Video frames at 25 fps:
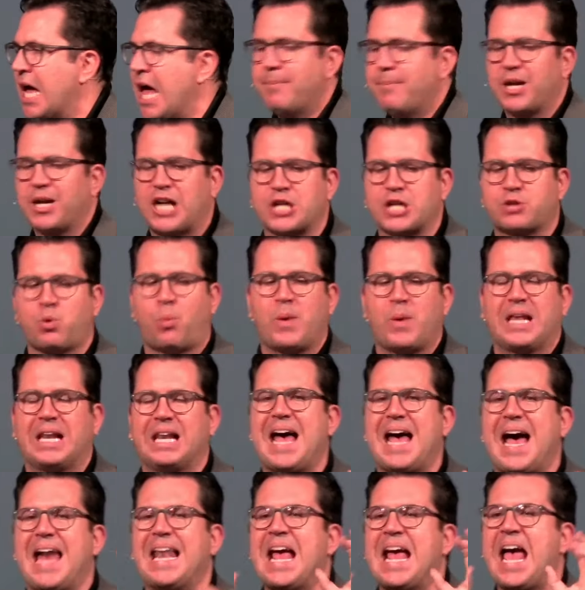Because when we
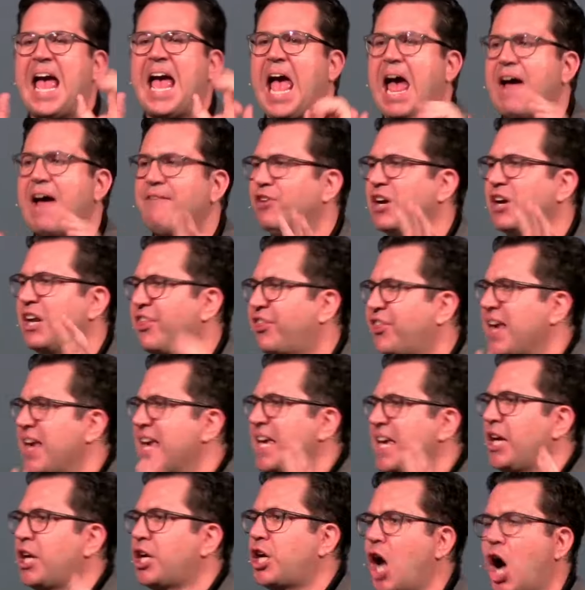let
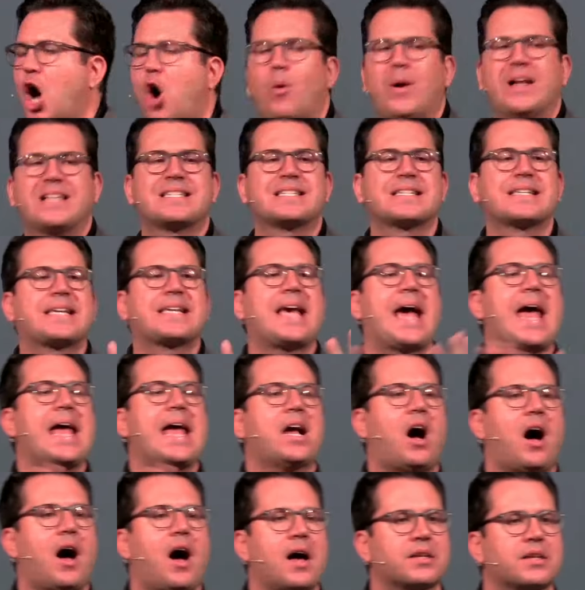everything go, it's
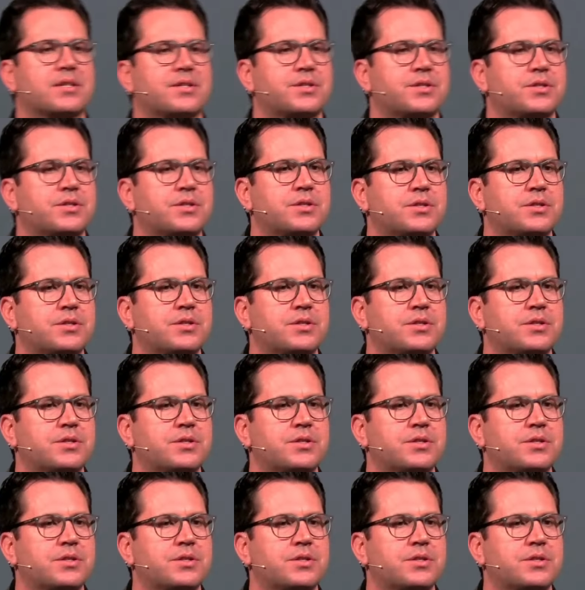chaos.